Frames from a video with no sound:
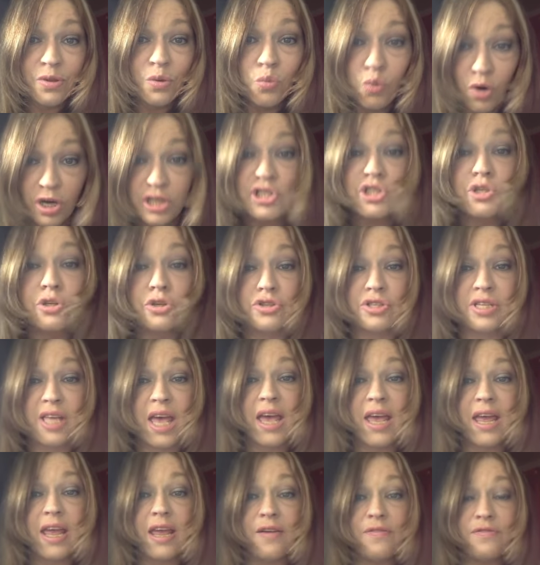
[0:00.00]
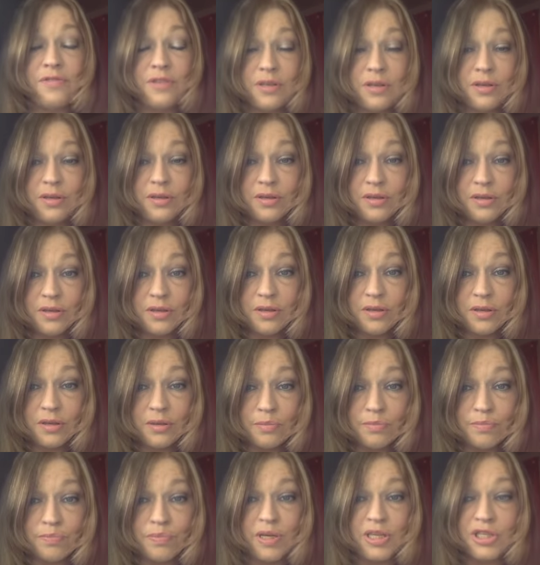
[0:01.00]
once you're saved,
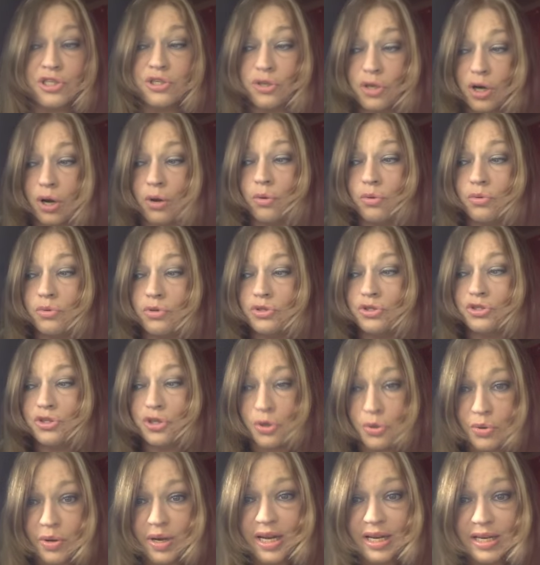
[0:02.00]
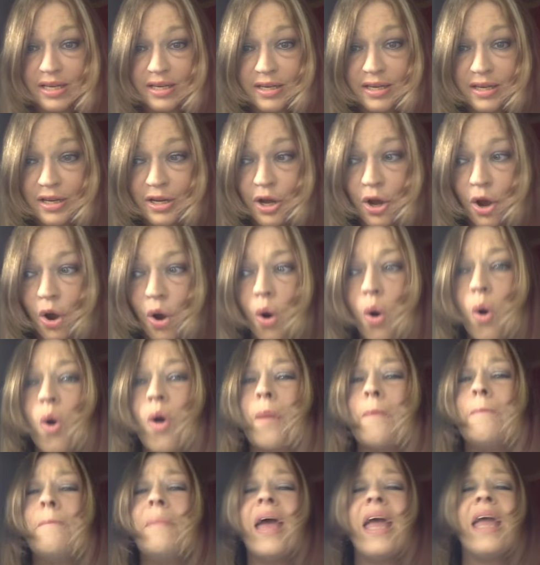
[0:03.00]
but you don't do it
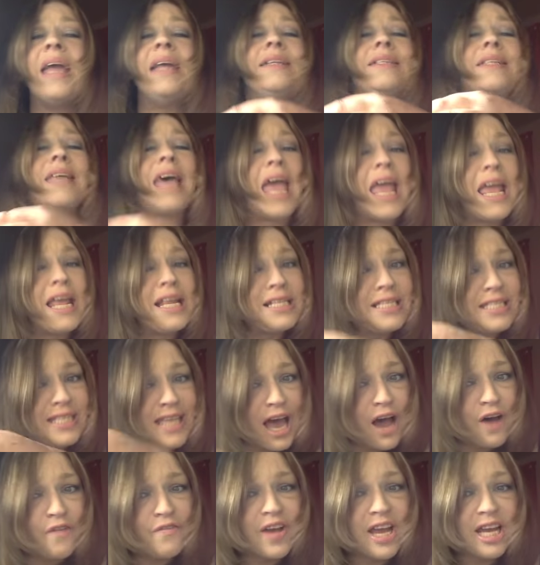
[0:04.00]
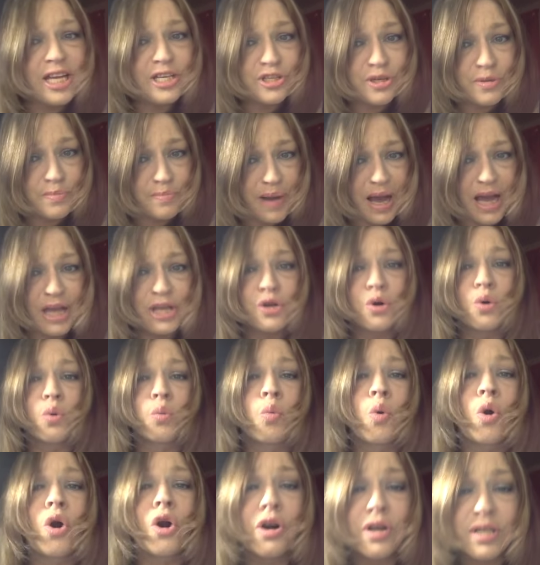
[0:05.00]
or maintain salvation by your
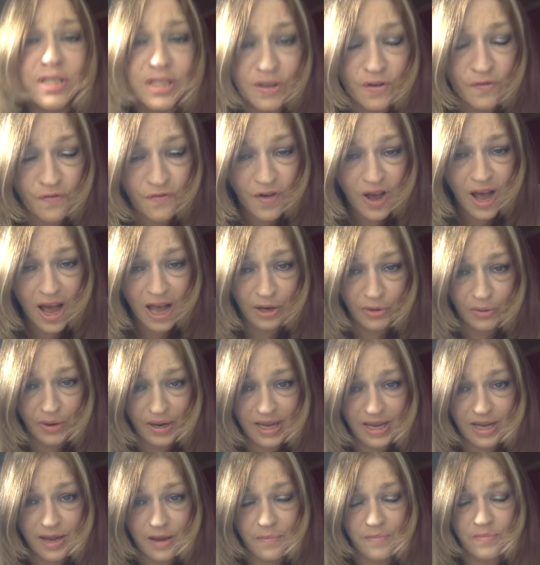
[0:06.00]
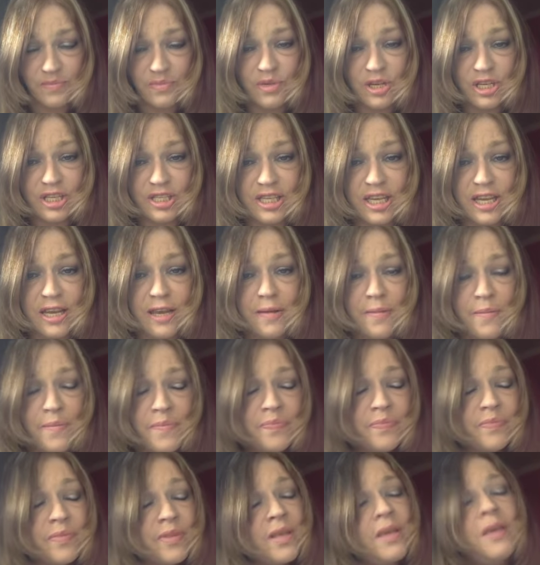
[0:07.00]
works of following him. You see,
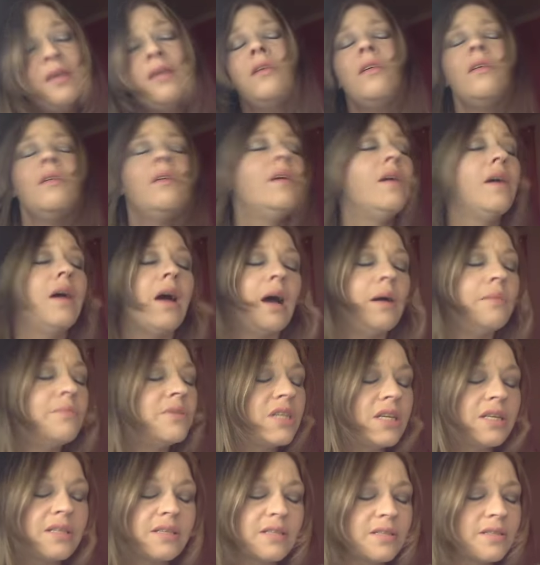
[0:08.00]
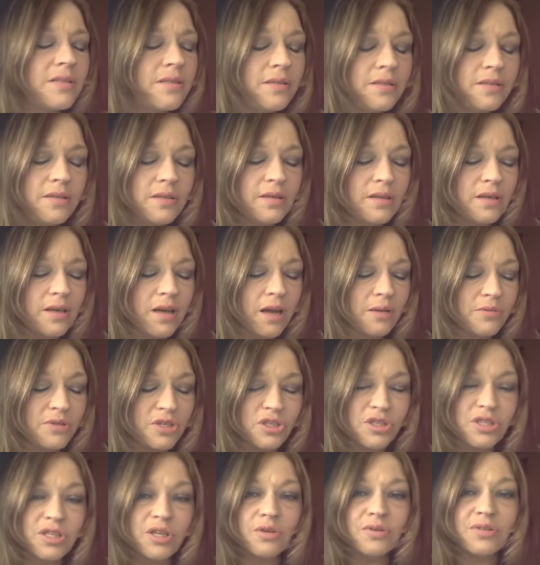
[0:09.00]
I'm just, I'm
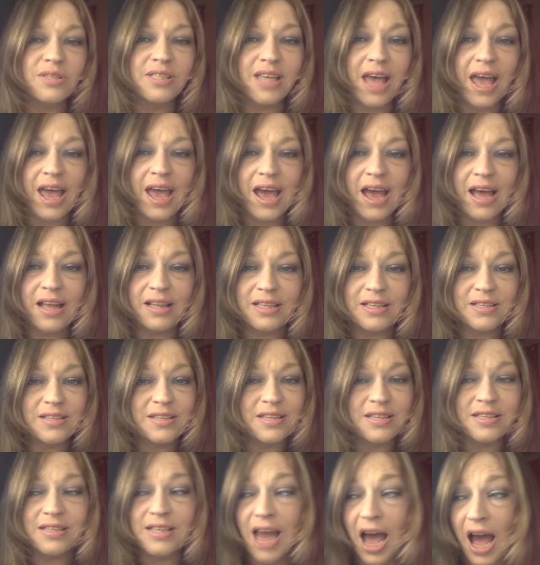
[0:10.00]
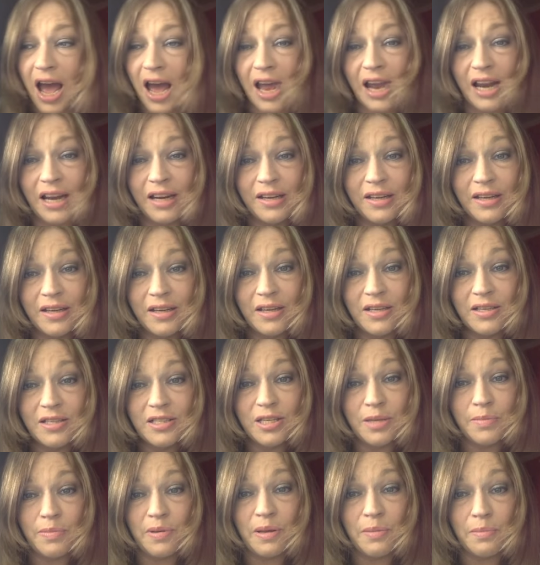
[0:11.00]
just so sad. This is not
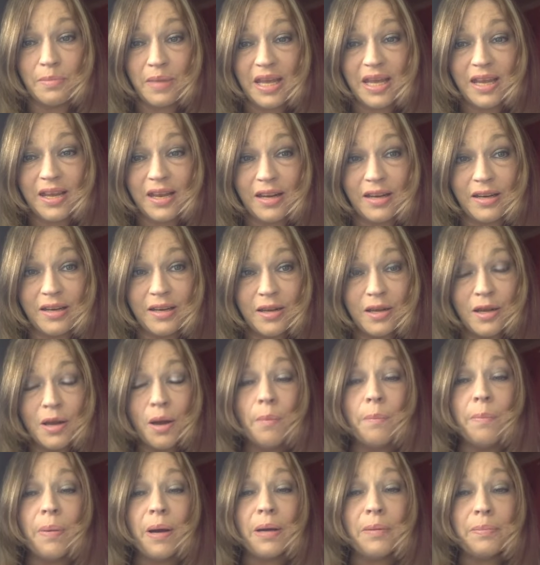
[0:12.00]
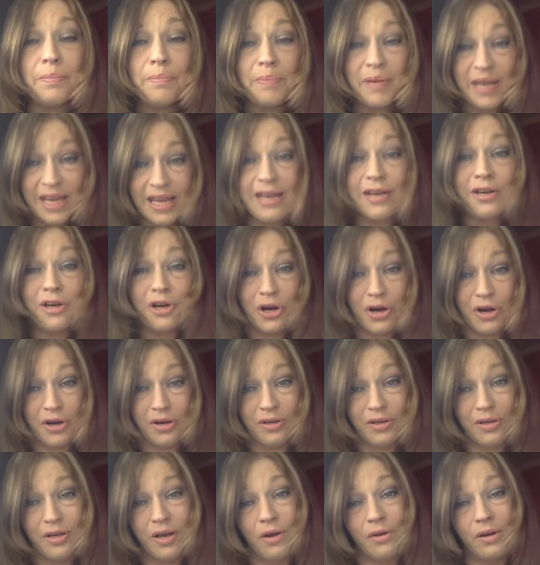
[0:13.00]
to be mean, but Peter,
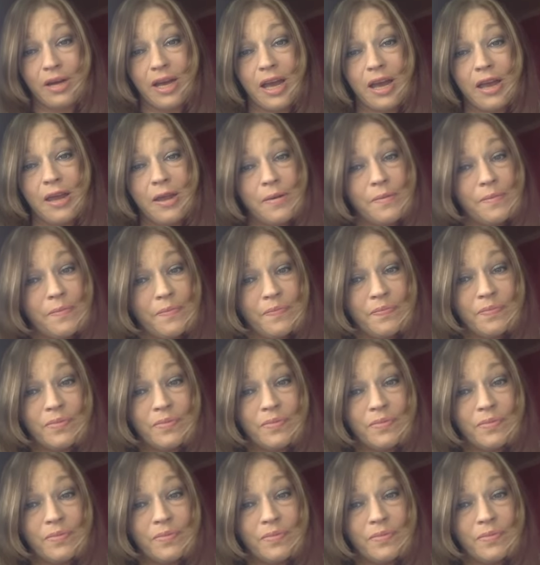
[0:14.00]
okay,